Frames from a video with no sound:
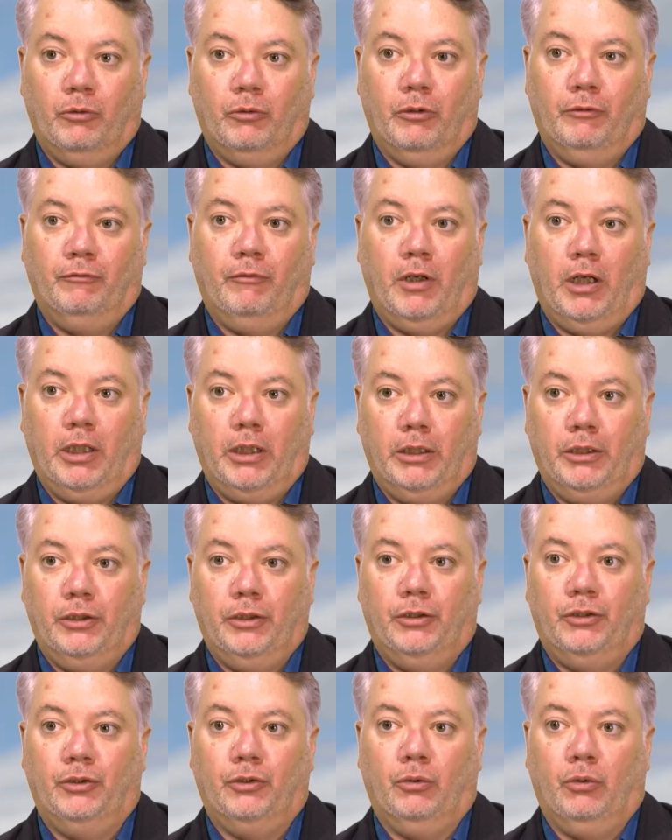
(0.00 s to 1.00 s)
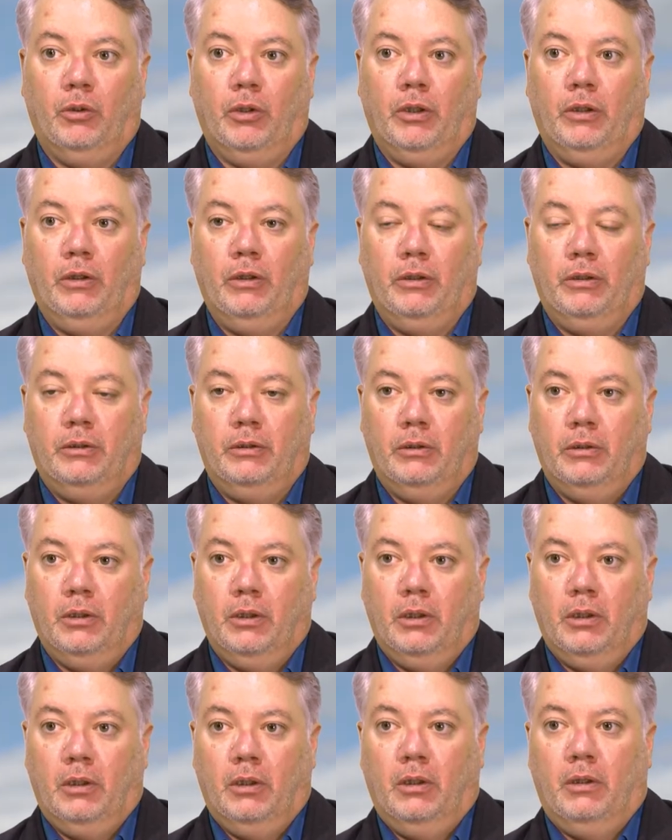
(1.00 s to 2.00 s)
were invited to join
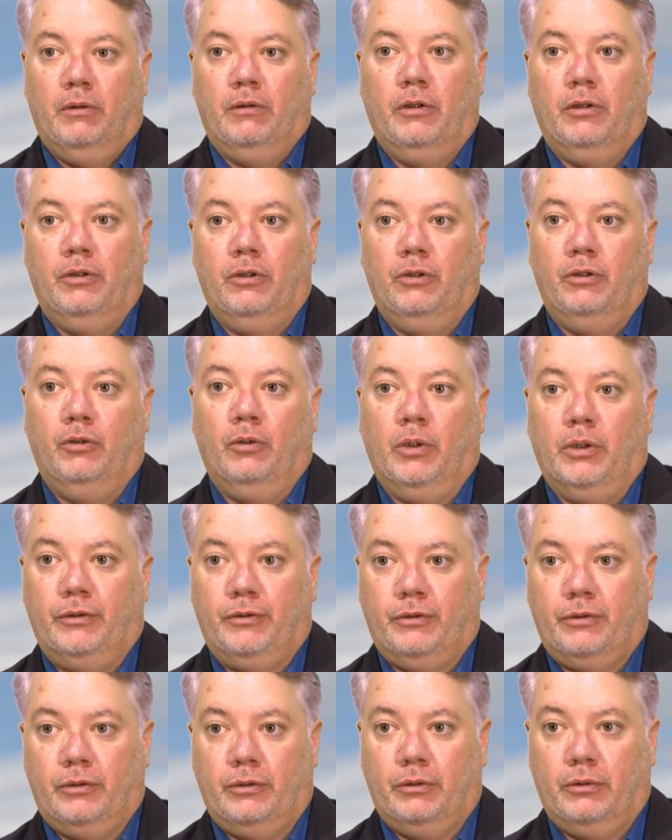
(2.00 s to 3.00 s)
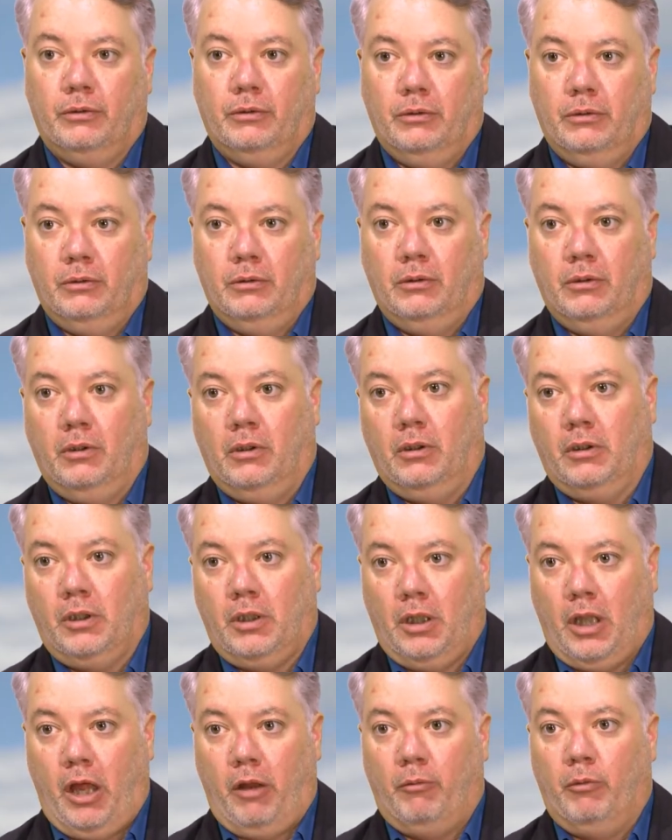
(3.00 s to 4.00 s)
the newest
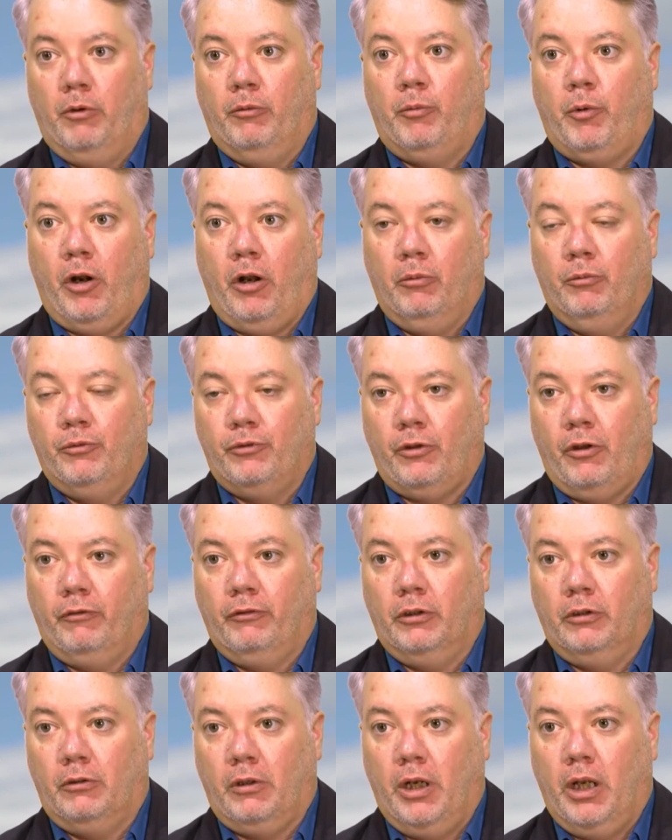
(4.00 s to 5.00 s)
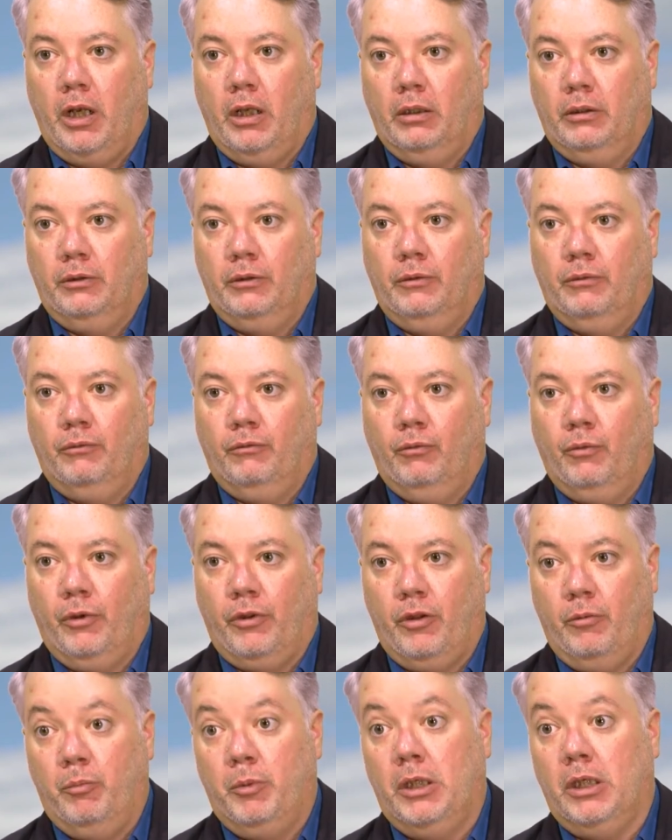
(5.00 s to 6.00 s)
collaborative problem-solving grant
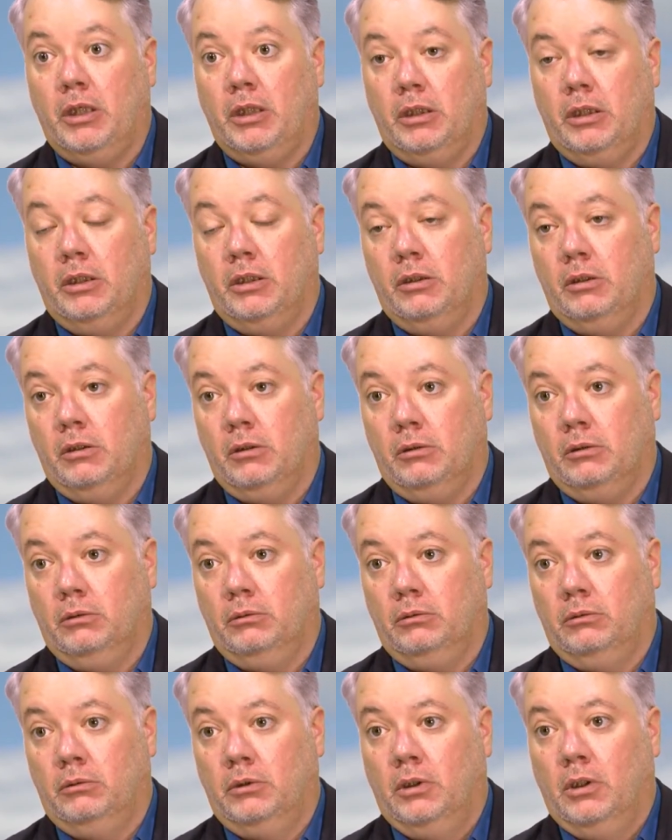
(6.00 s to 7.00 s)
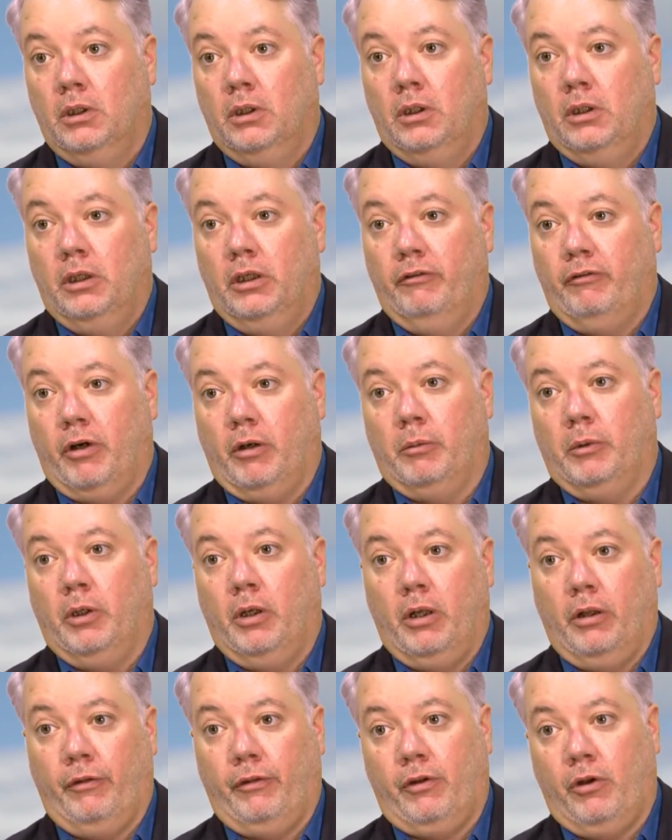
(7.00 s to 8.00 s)
with the Beacon Hill
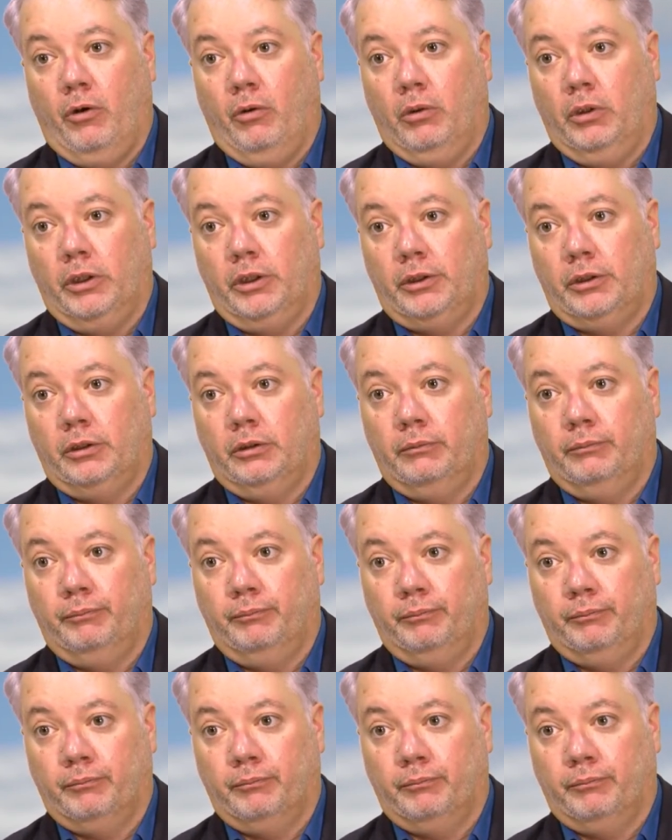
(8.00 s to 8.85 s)
Environmental Health Coalition.